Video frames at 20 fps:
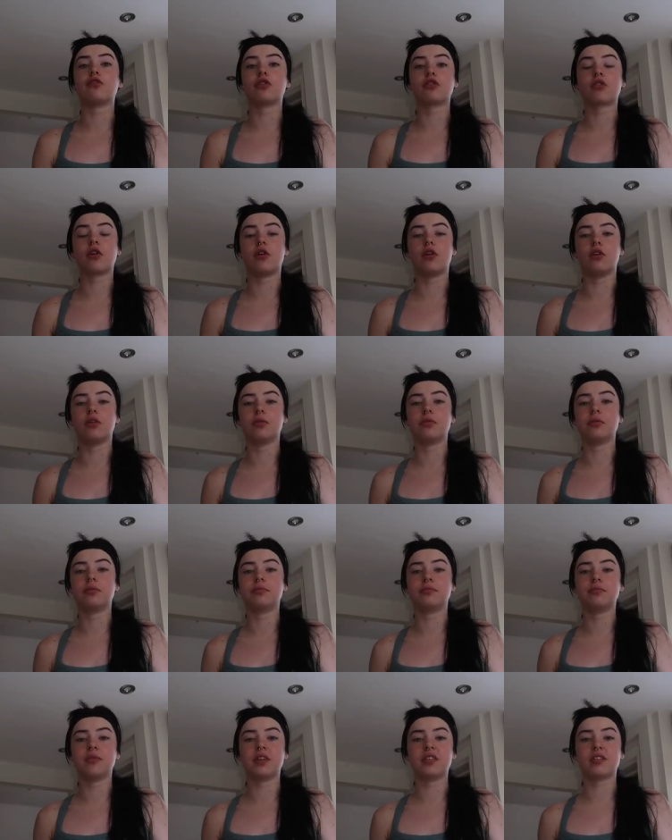just got up
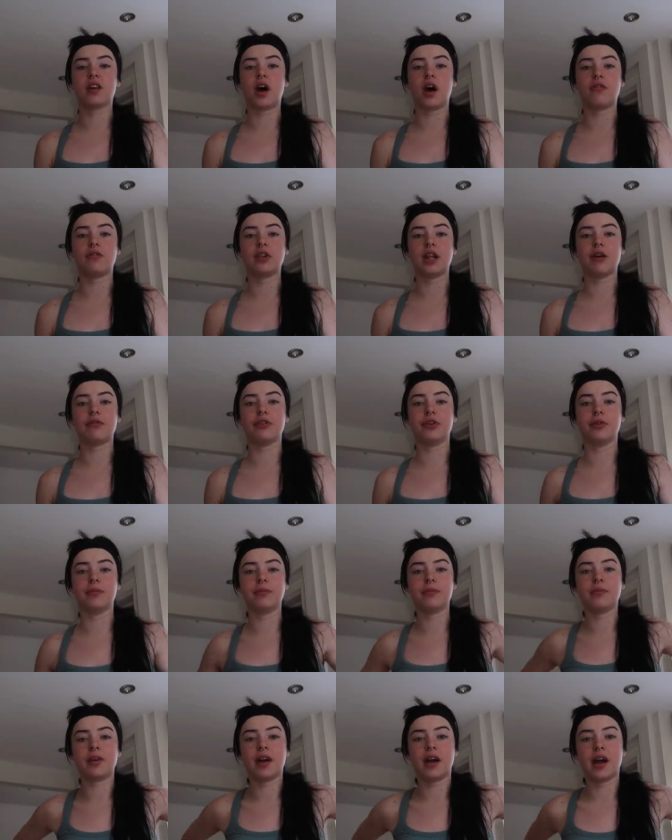it's half
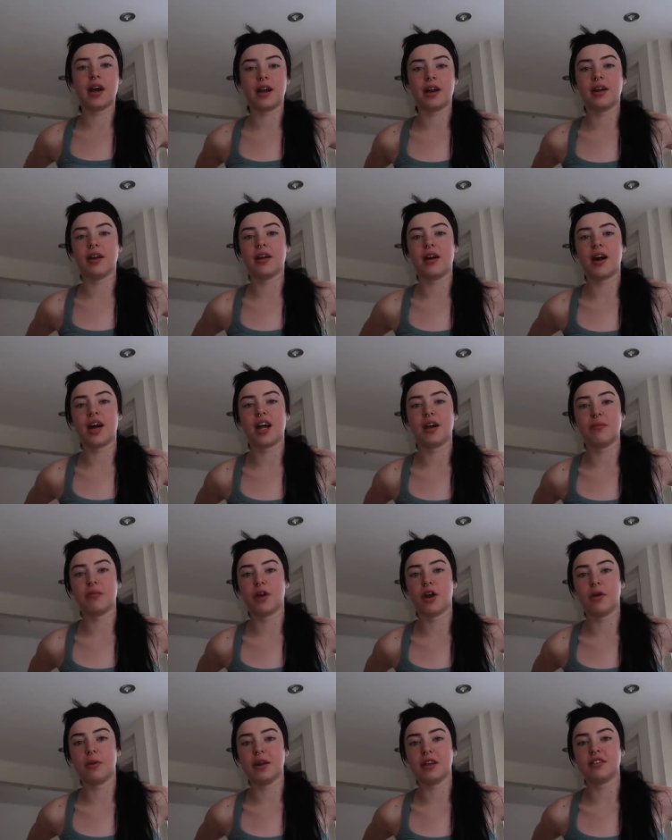11 and I am
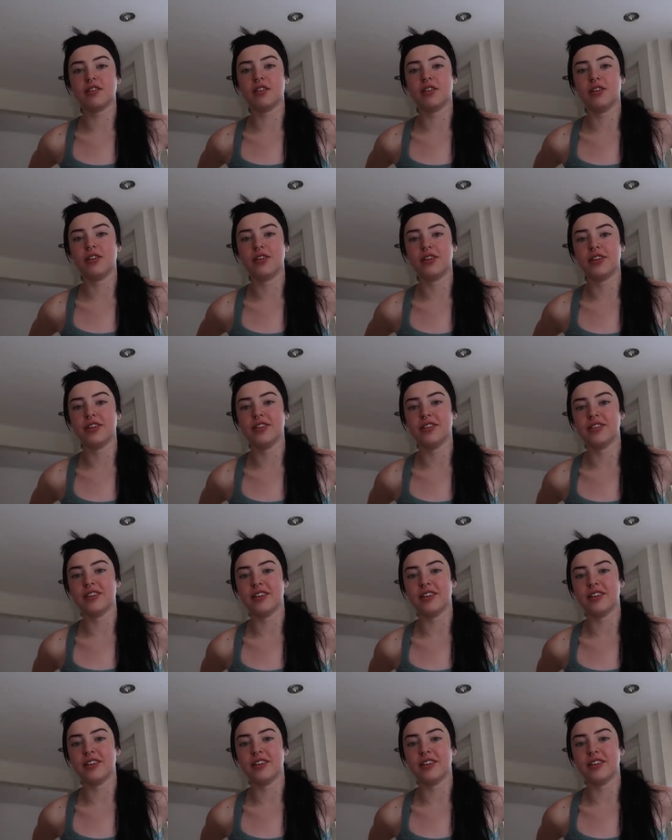going to London